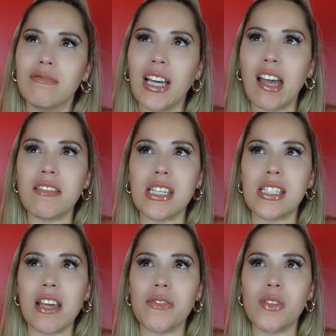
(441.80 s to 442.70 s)
have 6
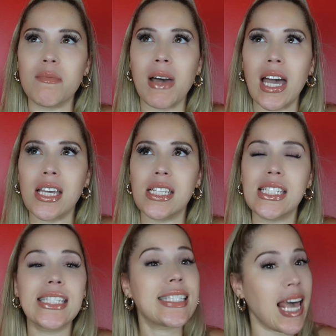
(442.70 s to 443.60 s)
nephews, my
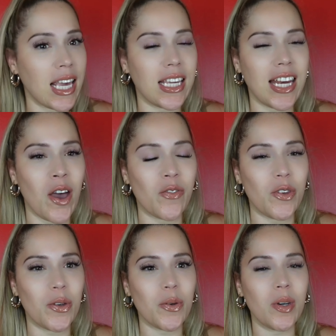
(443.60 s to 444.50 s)
second
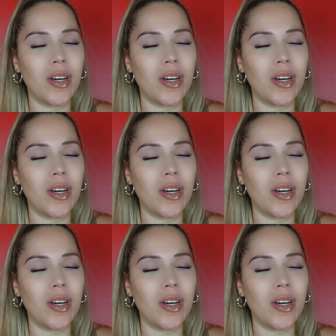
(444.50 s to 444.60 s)
nephew,